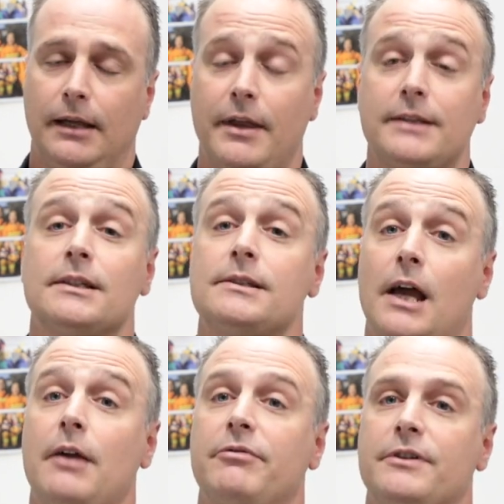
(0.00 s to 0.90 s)
That's the
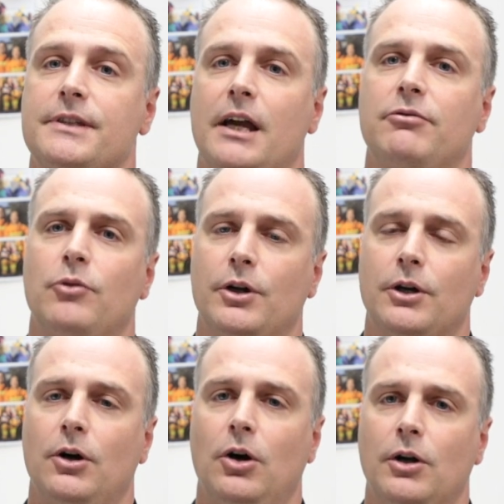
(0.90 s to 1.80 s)
same for safe work
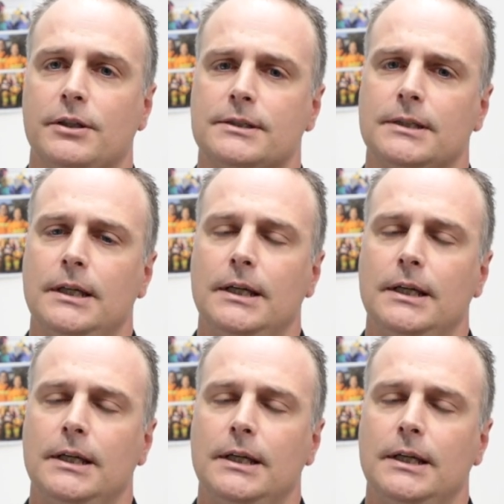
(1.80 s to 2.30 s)
at heights.